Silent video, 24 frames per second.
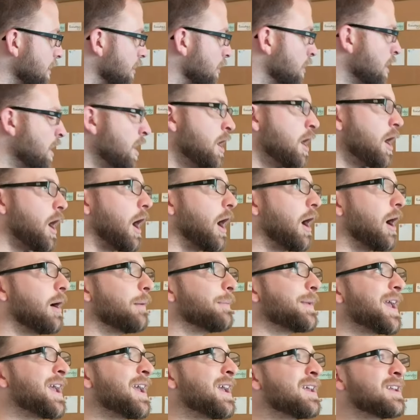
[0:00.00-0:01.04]
here,
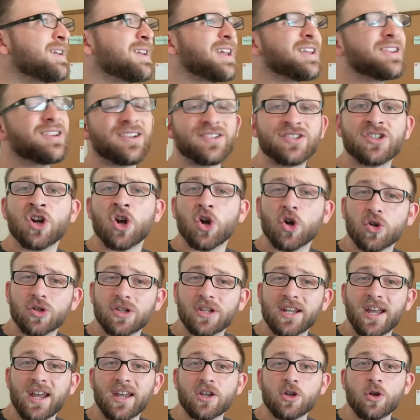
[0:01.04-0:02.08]
and it doesn't hurt
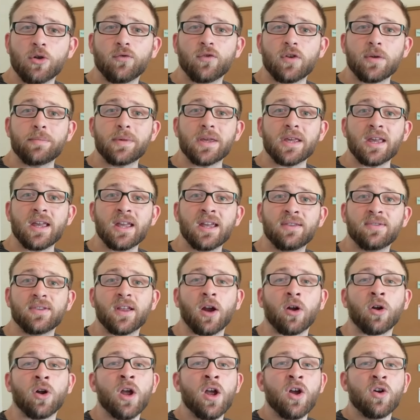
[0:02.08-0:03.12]
to get UVB in
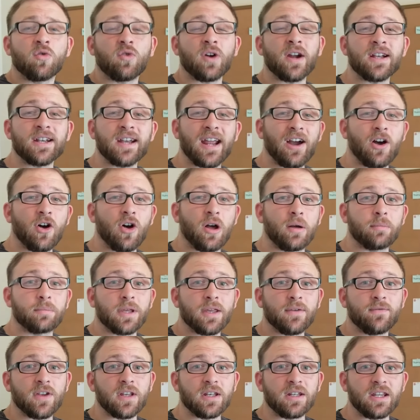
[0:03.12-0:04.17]
there. Right now I'm
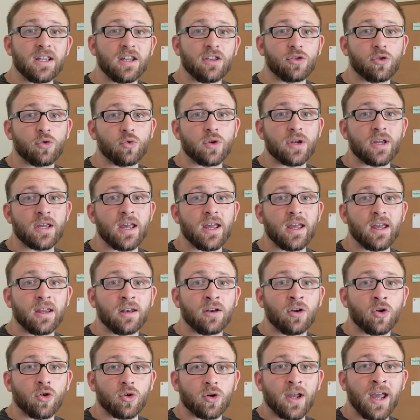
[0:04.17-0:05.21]
giving D3
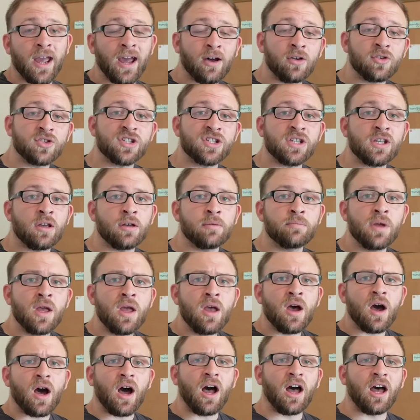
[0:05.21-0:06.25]
in her calcium,
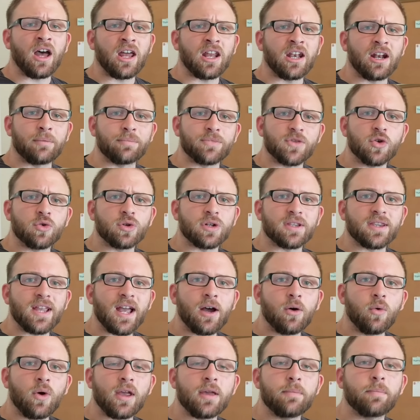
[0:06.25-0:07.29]
and I'm doing it
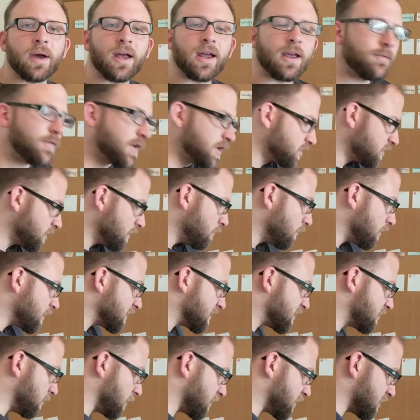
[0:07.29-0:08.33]
that way, but I eventually want
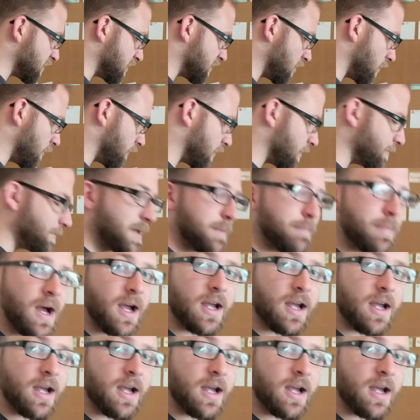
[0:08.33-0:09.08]
to switch this over to be